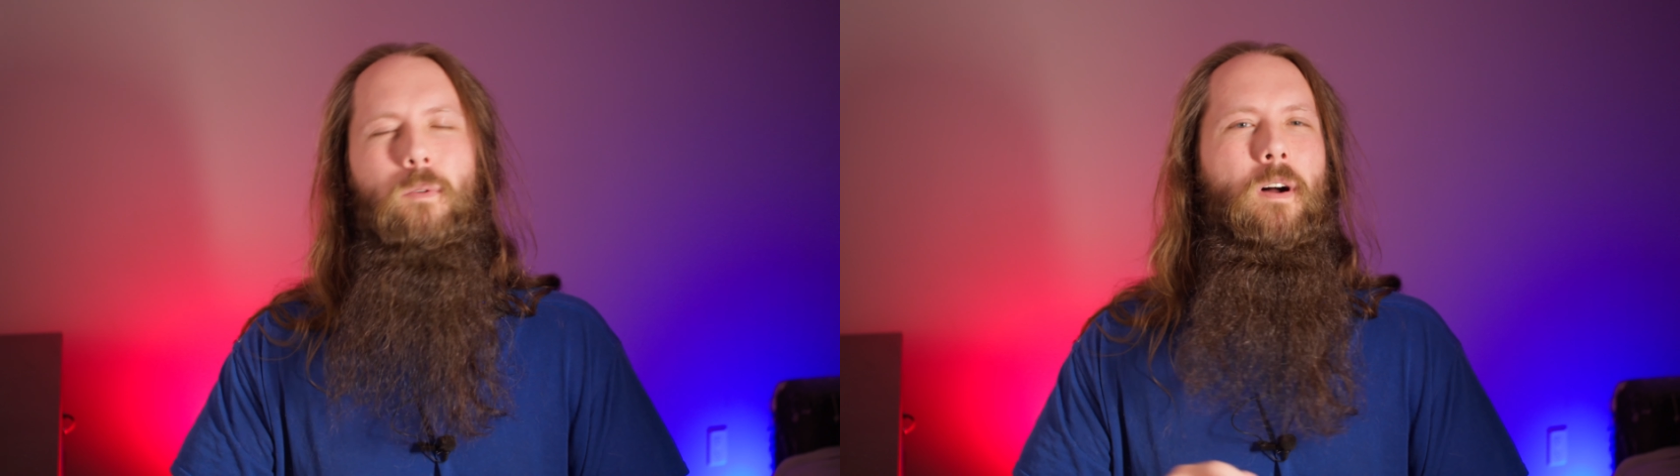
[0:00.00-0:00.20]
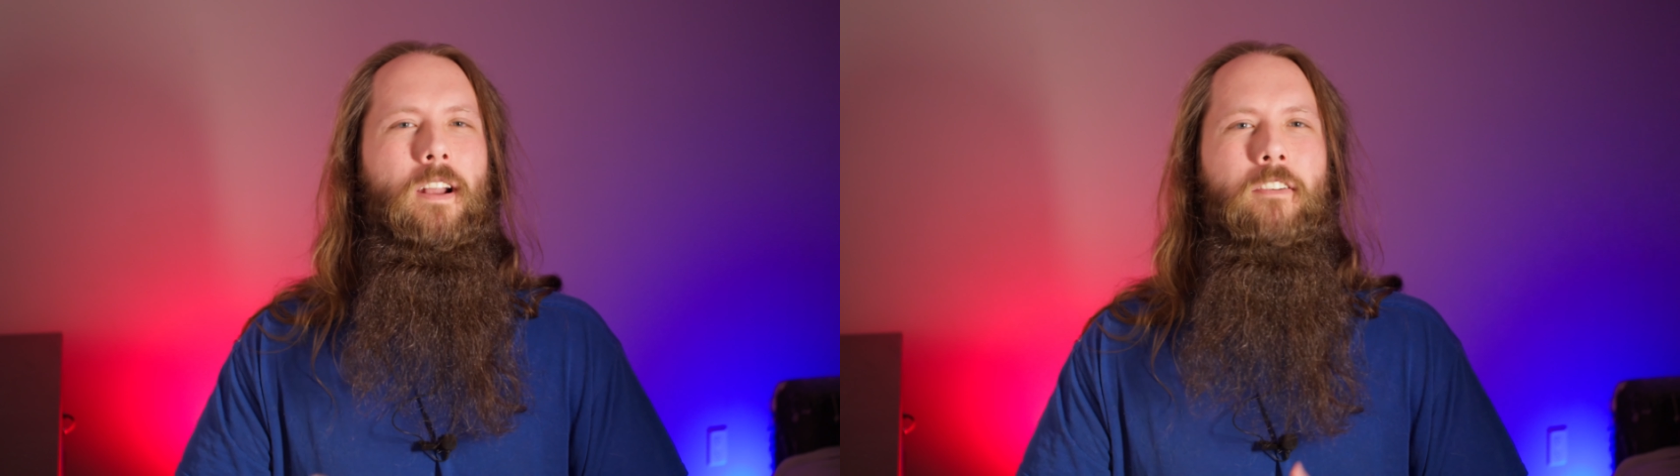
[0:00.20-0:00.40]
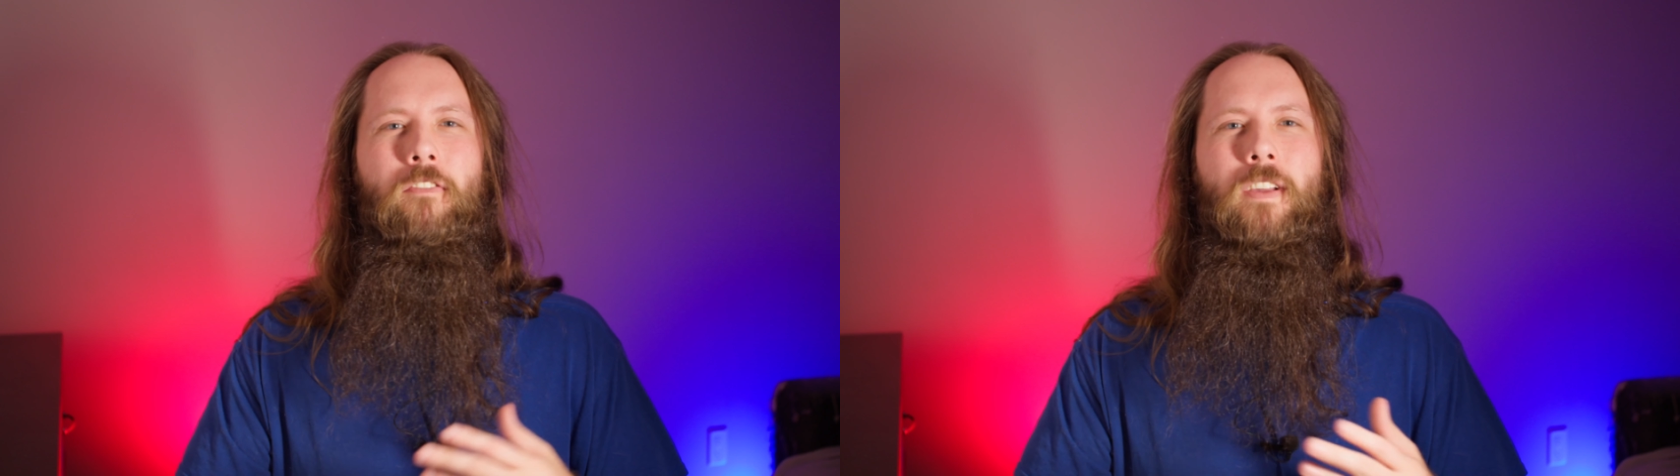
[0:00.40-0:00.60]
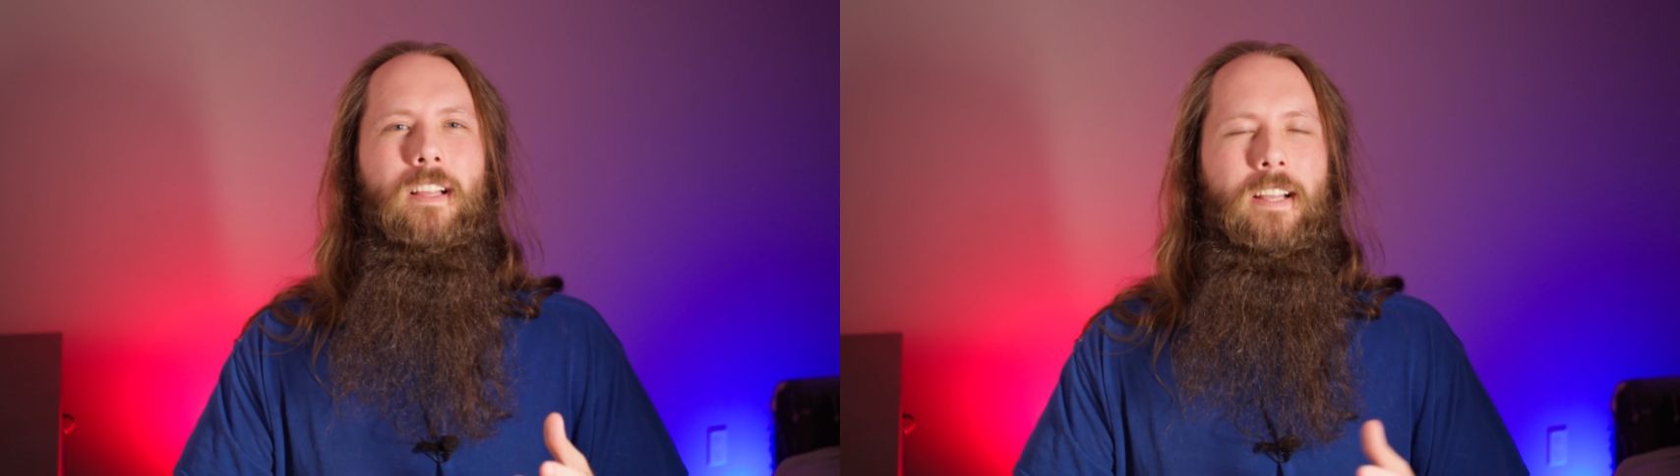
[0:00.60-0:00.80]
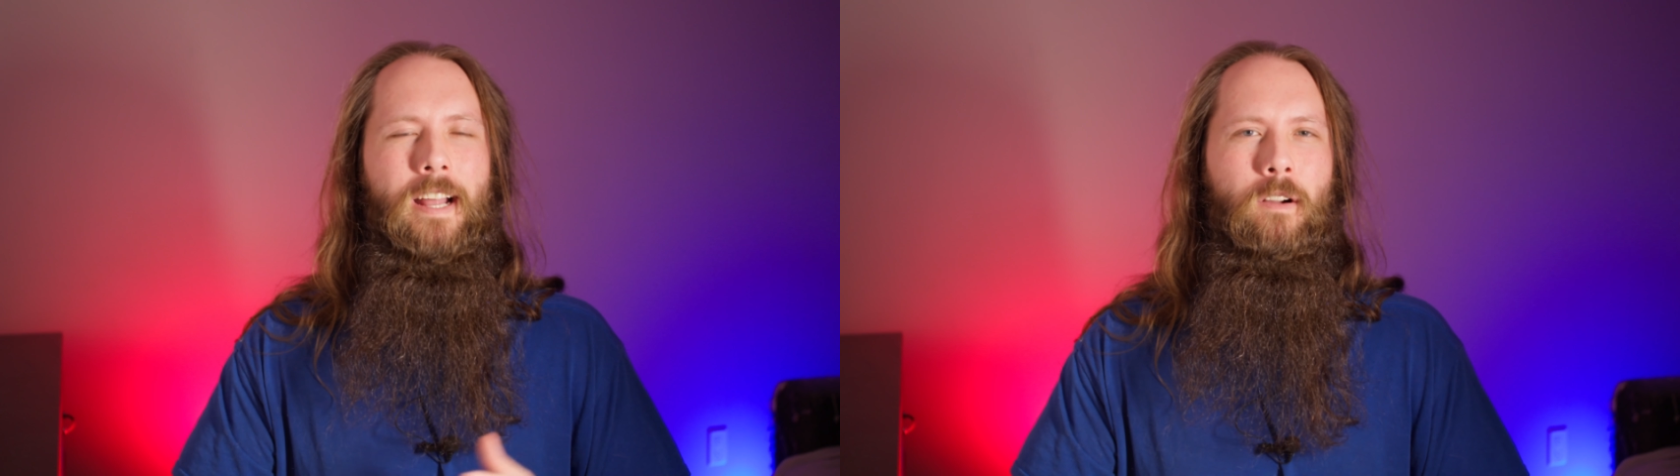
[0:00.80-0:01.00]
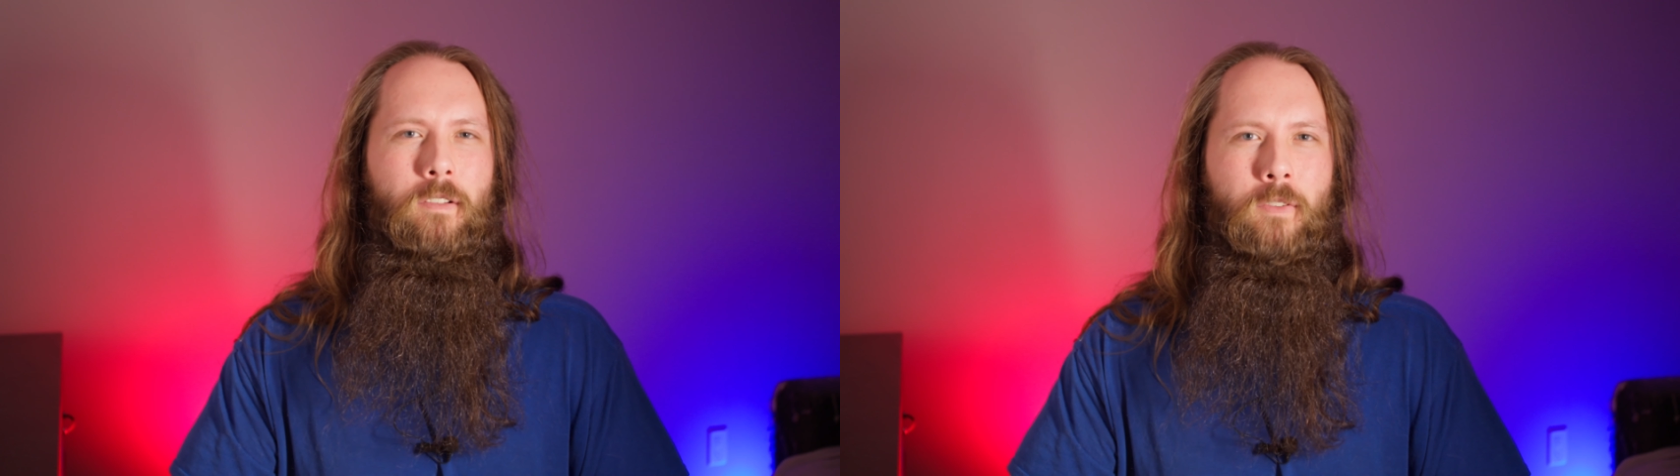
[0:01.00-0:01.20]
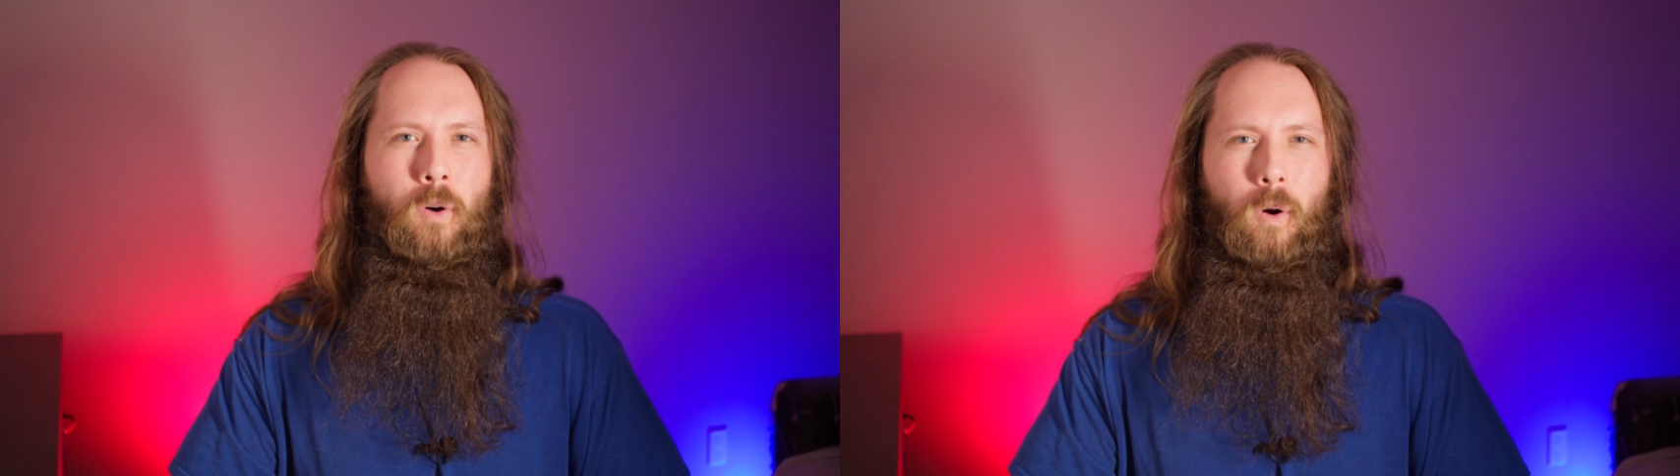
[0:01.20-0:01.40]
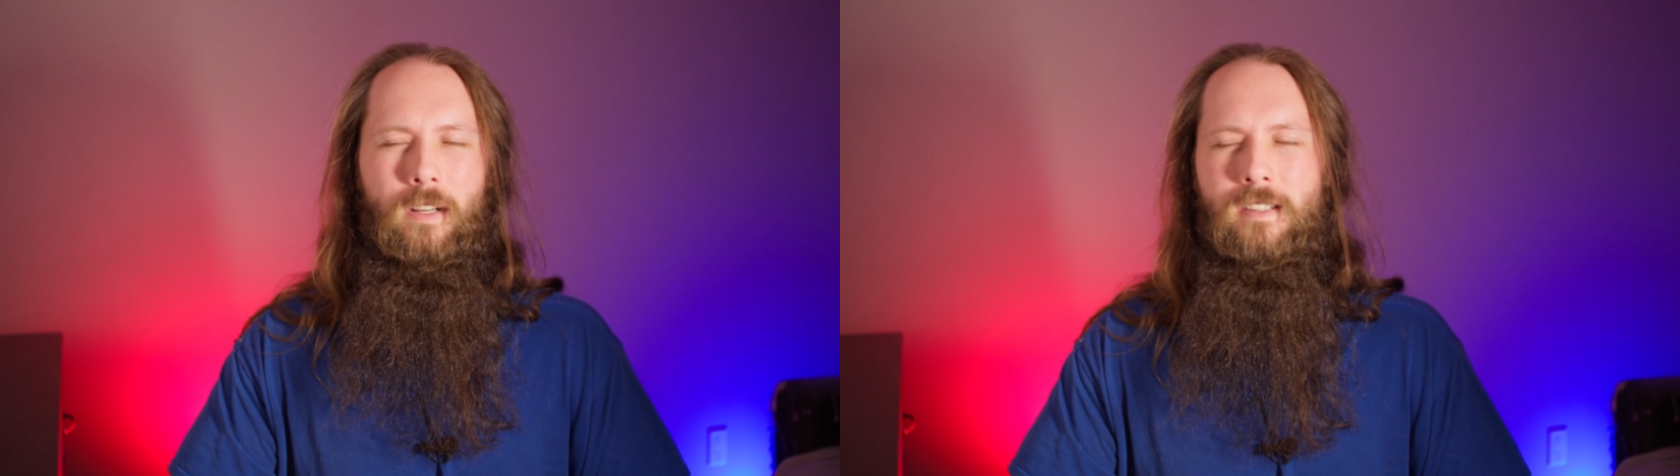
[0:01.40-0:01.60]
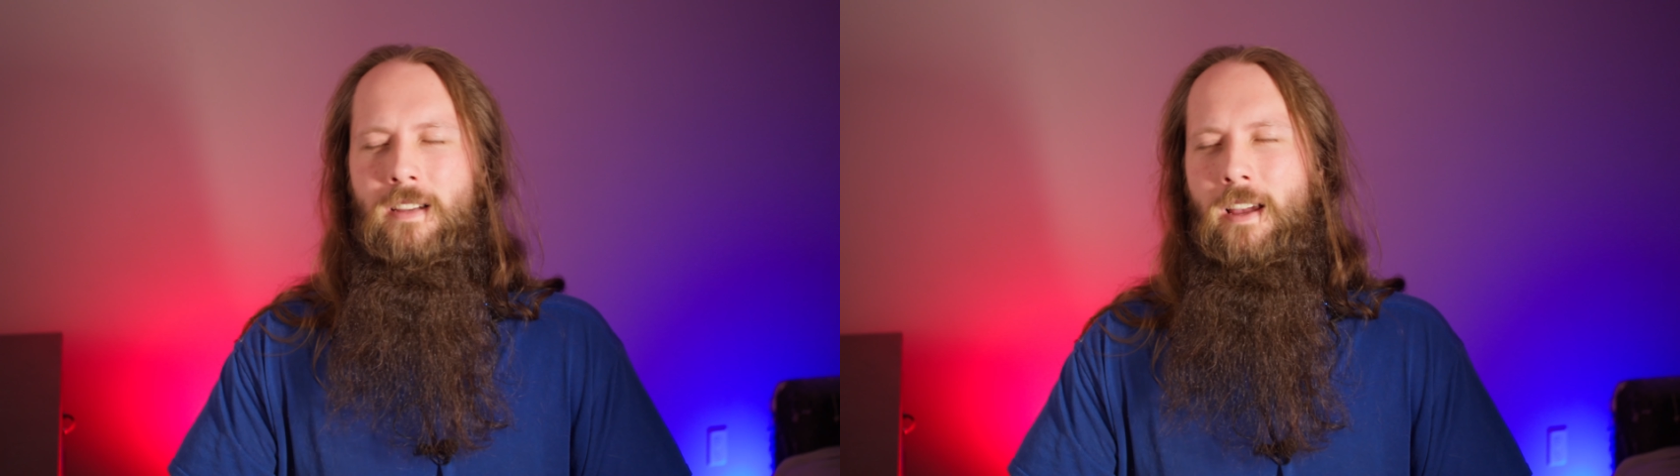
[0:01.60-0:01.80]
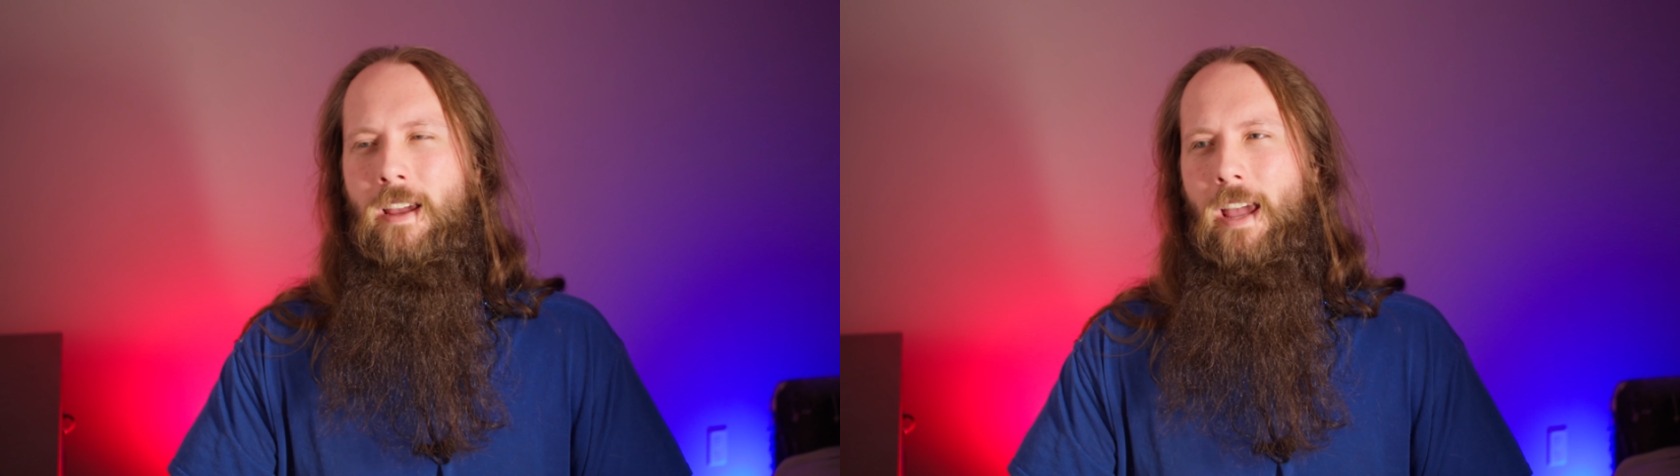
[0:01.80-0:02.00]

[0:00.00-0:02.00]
to want to feel it out, of course,